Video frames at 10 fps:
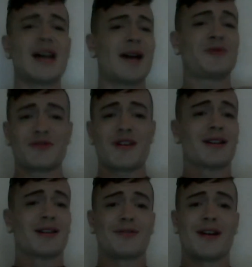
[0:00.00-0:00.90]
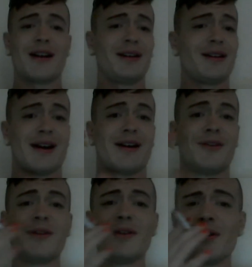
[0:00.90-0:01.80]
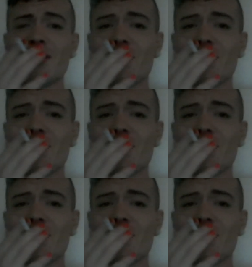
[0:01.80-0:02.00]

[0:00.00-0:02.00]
I'm trying it right now.